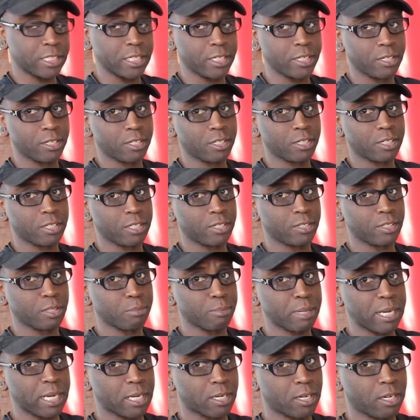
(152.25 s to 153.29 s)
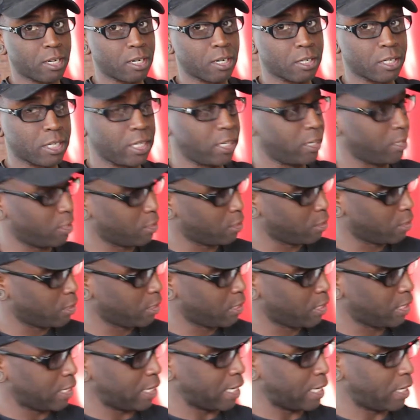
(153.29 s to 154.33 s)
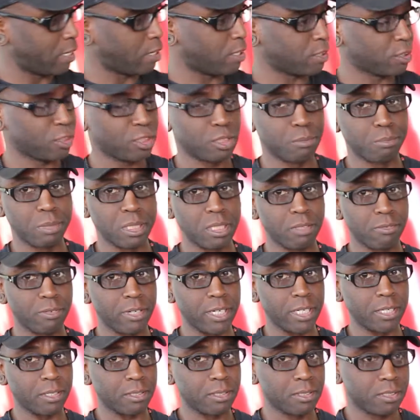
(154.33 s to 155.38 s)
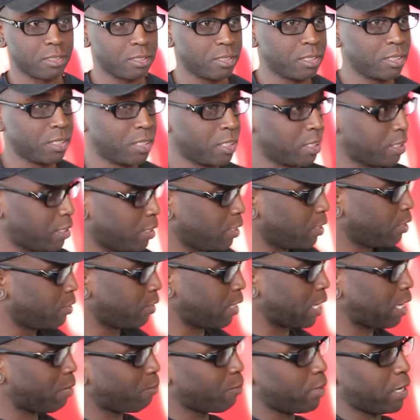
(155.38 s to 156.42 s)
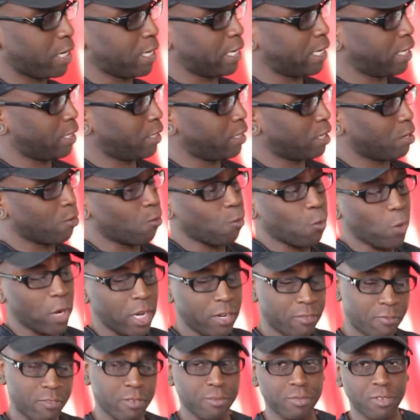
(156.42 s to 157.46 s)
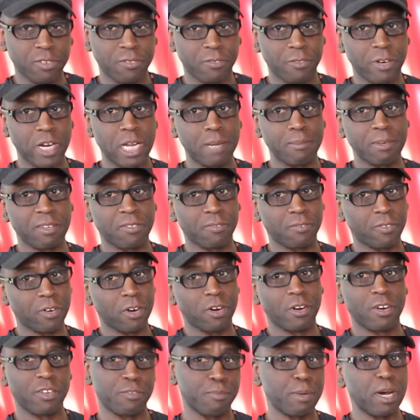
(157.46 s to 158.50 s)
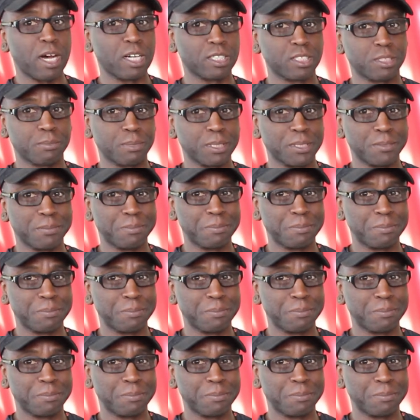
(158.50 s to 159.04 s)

gear on the back cog here and onto the big ring. That way I get it away from the frame as far as possible.